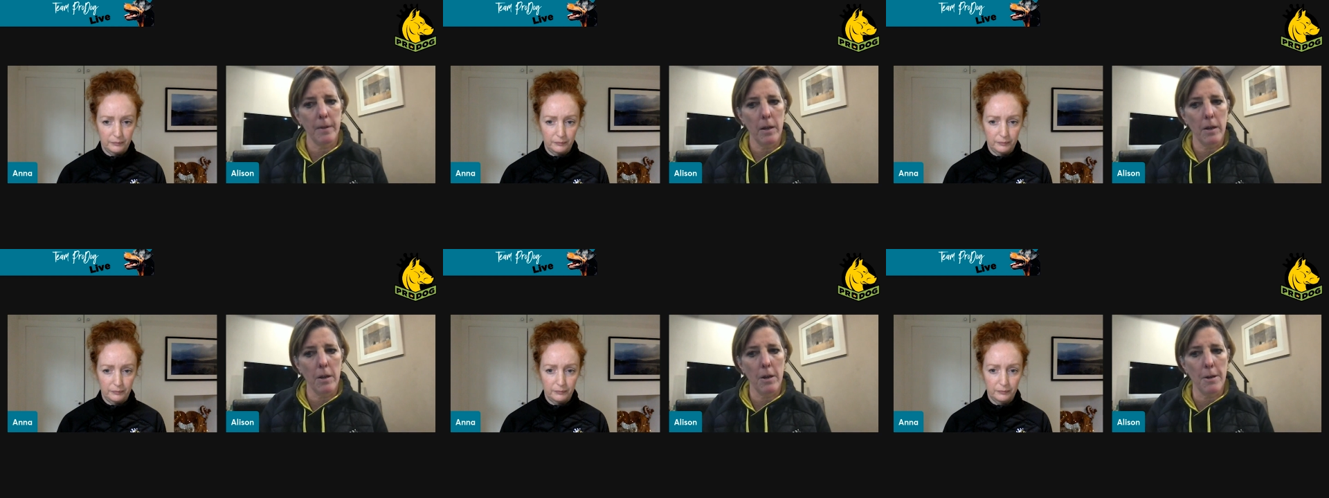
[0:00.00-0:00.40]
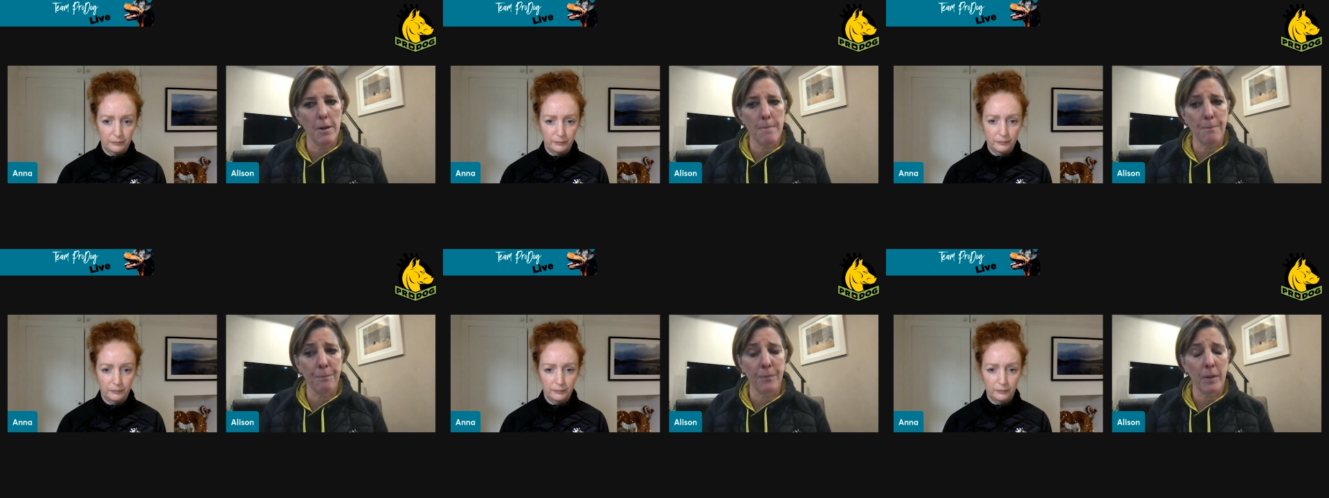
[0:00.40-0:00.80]

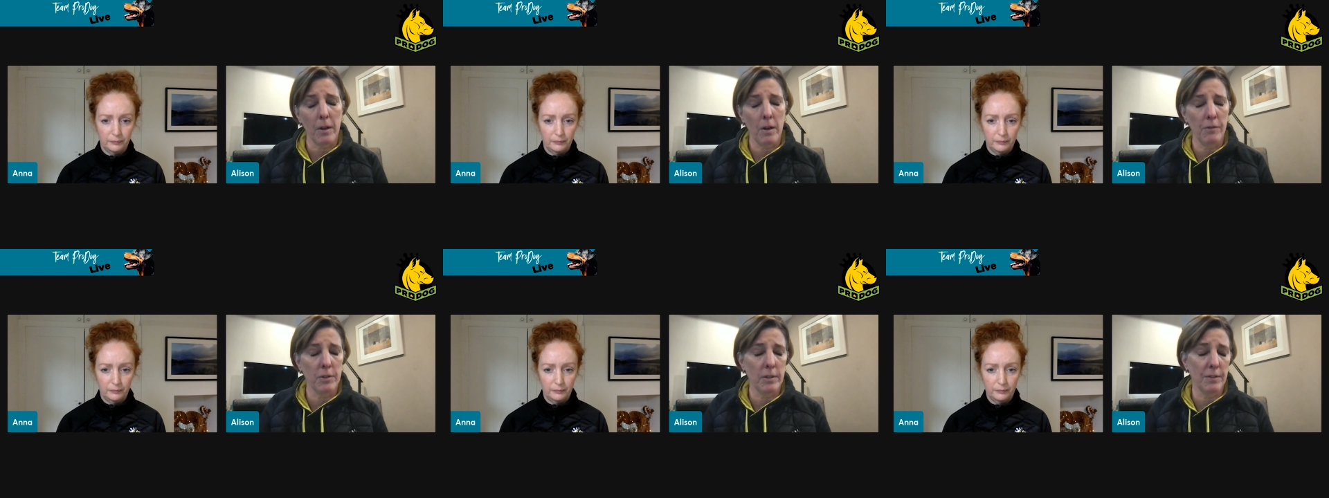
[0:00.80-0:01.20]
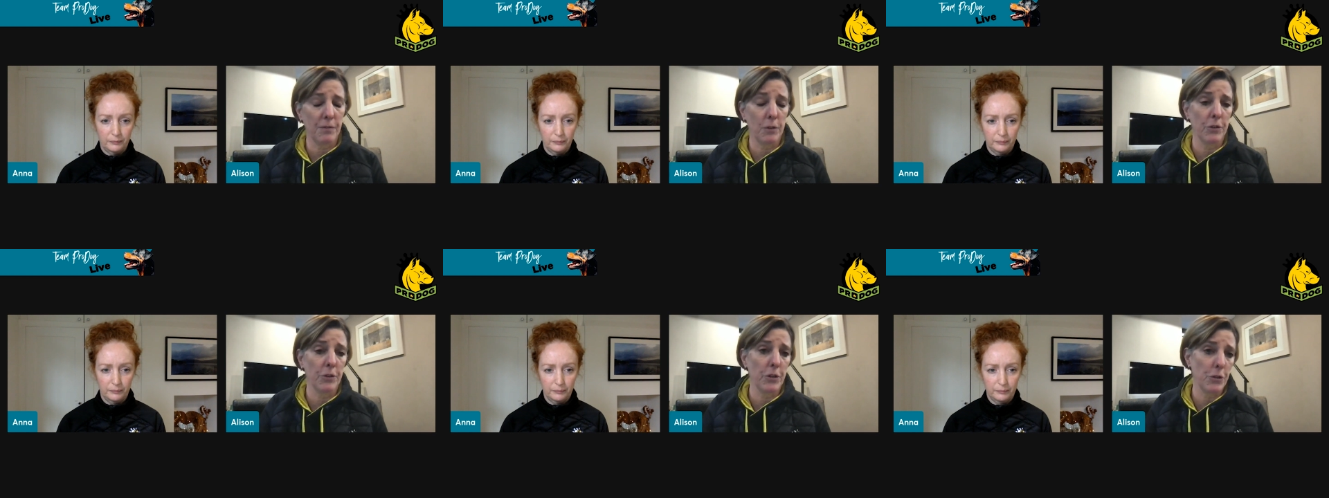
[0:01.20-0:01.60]
Speaker 1: Um, obviously
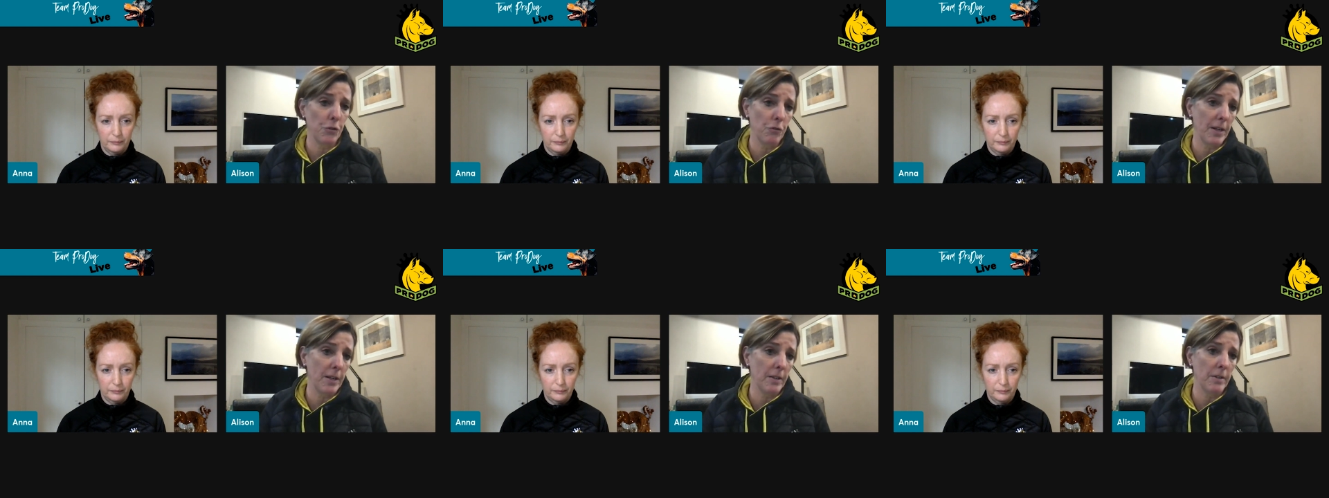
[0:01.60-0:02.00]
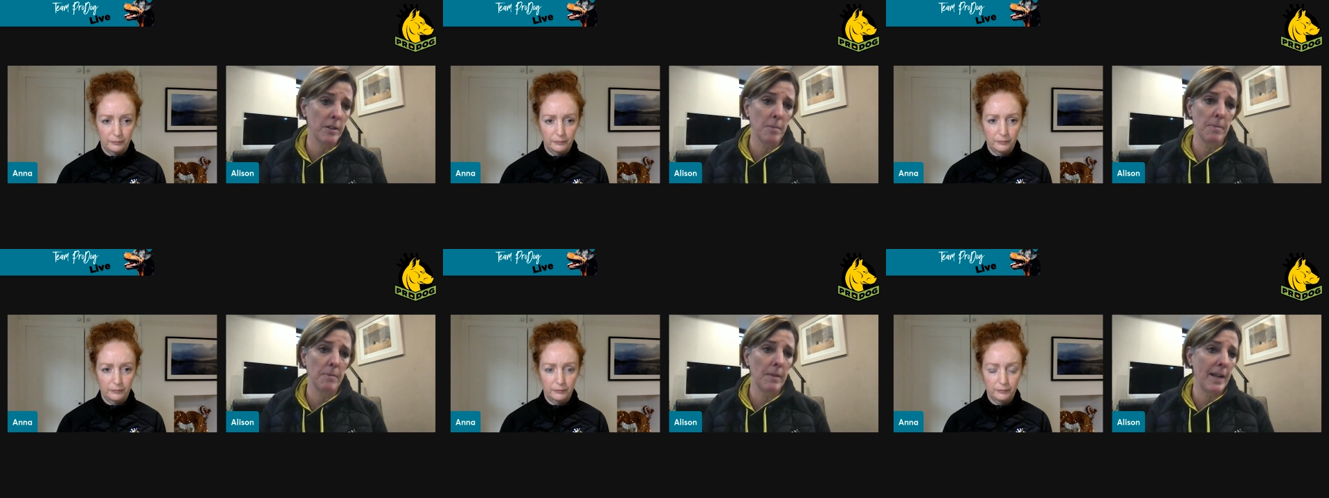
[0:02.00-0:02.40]
full of nutrients
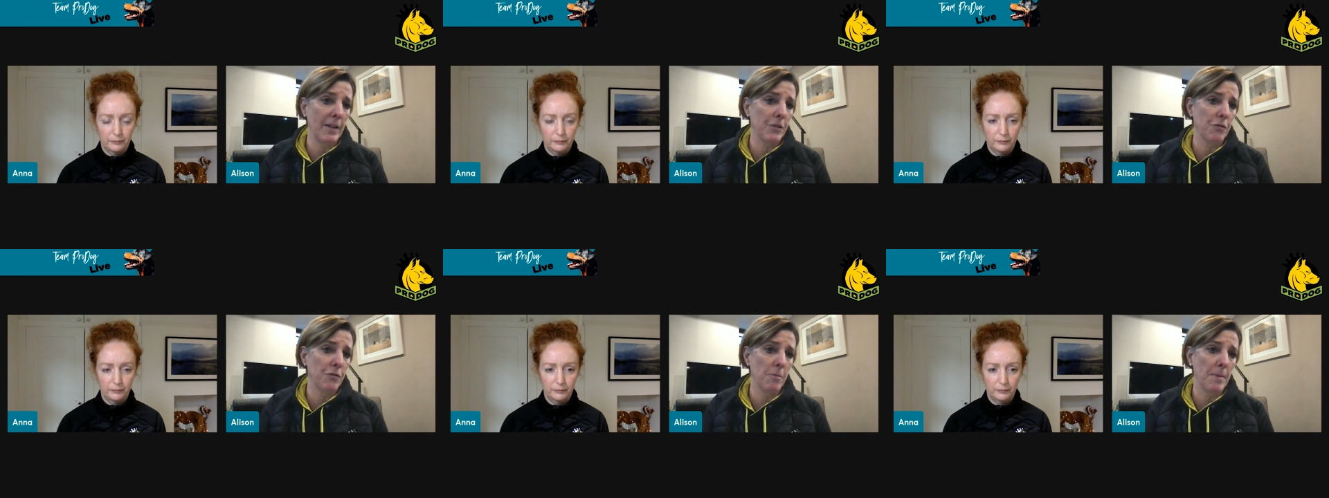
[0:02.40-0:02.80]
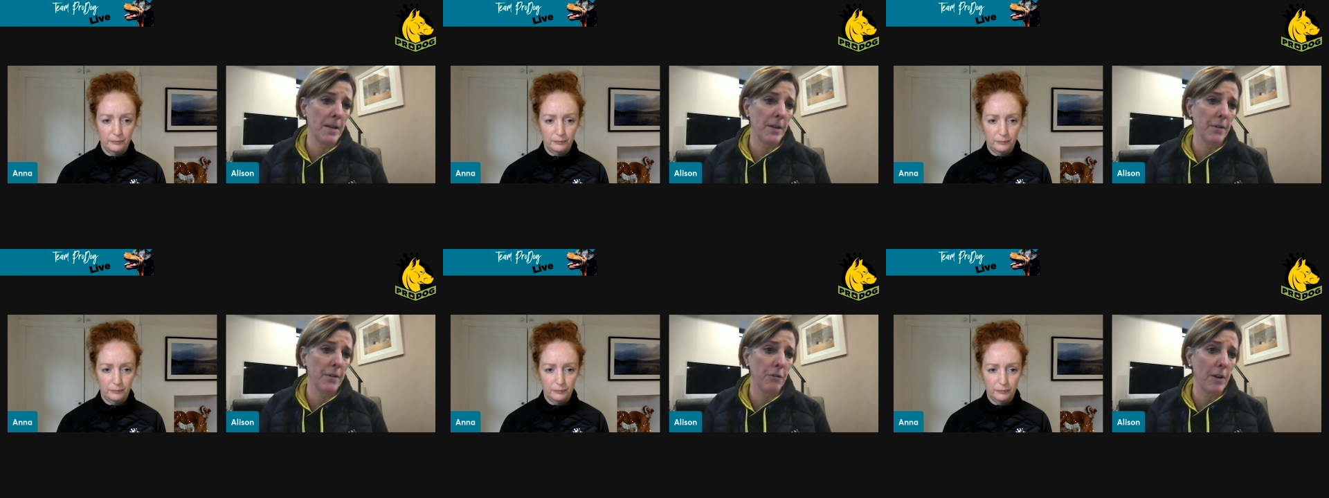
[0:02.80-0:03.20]
and extra
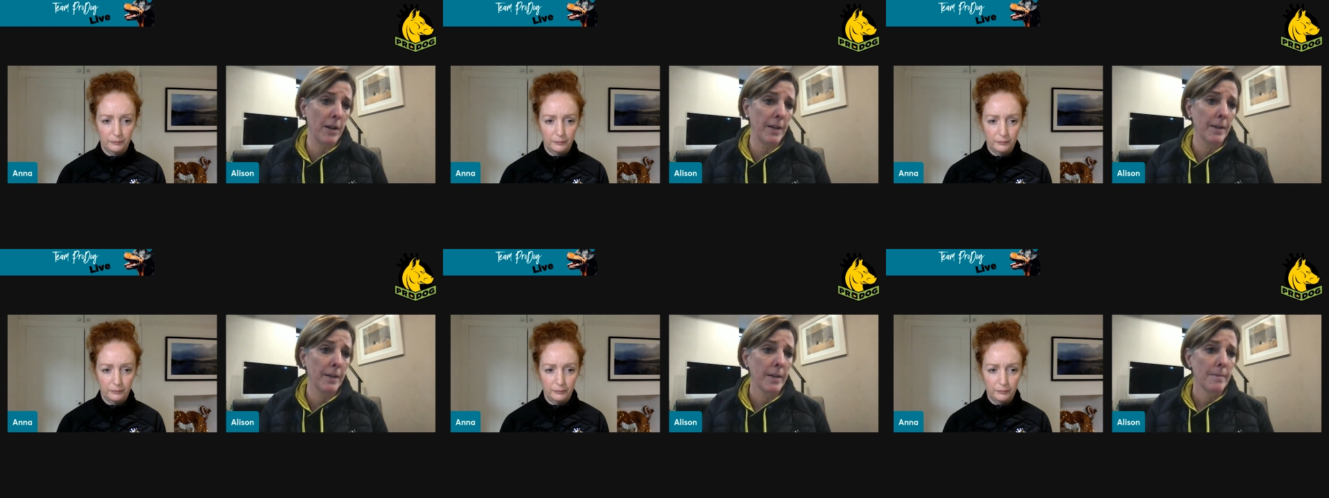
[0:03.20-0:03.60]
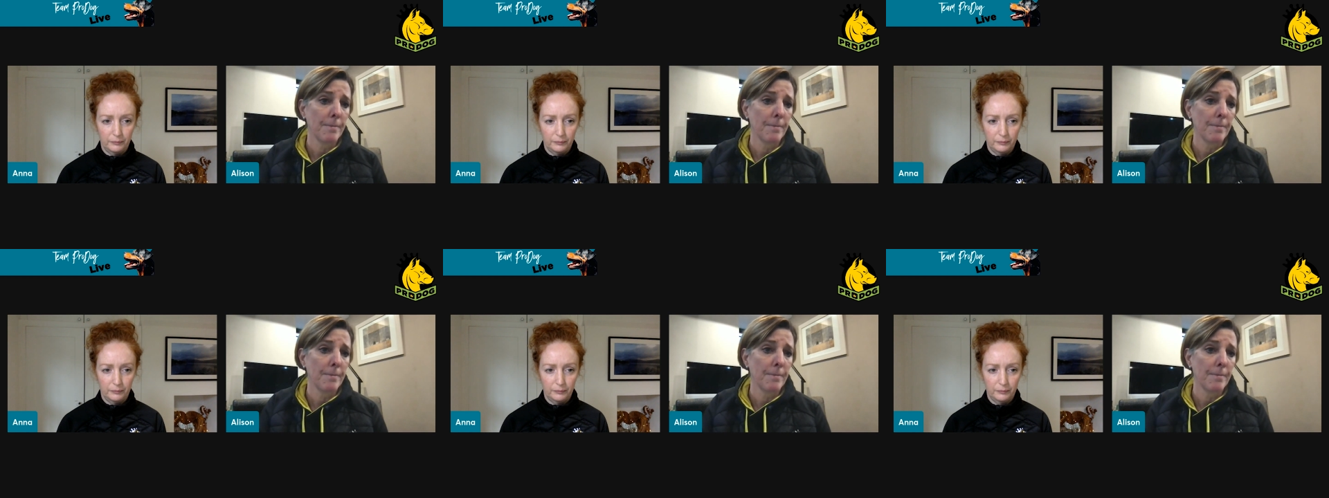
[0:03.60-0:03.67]
omega three,